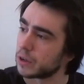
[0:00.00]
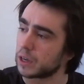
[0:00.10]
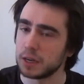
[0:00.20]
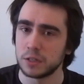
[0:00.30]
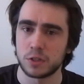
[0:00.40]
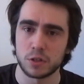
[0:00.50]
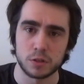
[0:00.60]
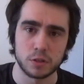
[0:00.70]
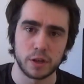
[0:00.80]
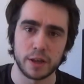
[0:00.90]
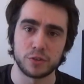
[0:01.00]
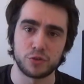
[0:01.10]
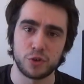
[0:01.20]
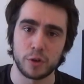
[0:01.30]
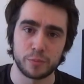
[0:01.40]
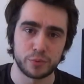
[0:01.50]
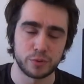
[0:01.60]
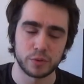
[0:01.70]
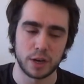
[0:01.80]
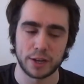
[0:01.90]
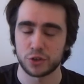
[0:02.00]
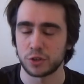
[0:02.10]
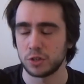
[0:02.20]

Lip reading: Clinton and Trump election